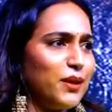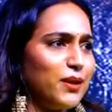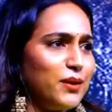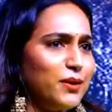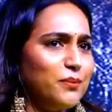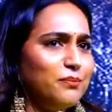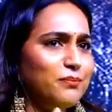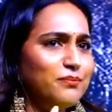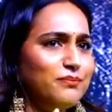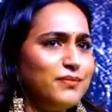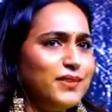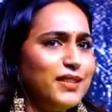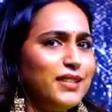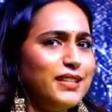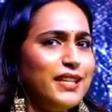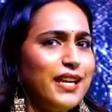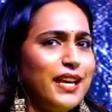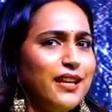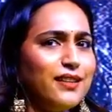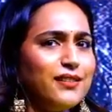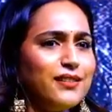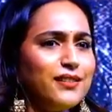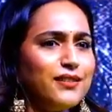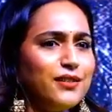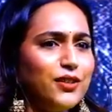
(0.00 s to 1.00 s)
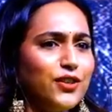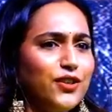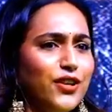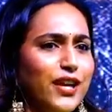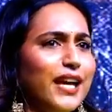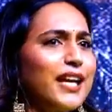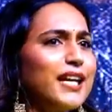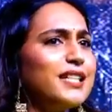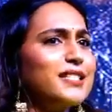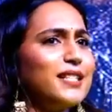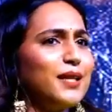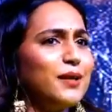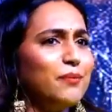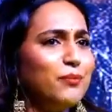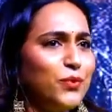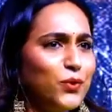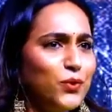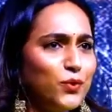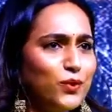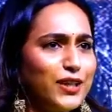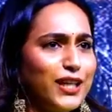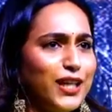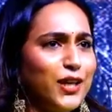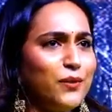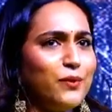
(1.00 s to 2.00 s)
The the, the grace and
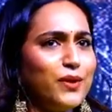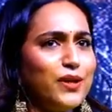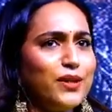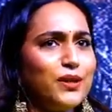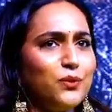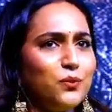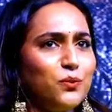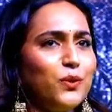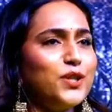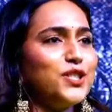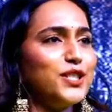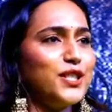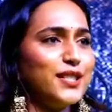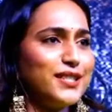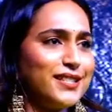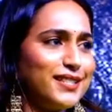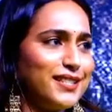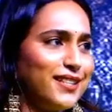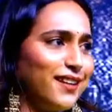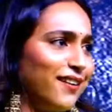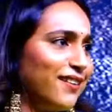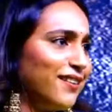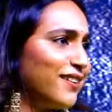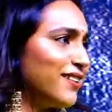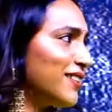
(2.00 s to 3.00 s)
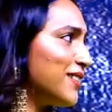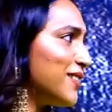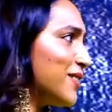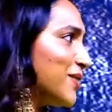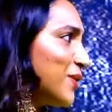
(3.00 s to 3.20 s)
beauty with which it's done.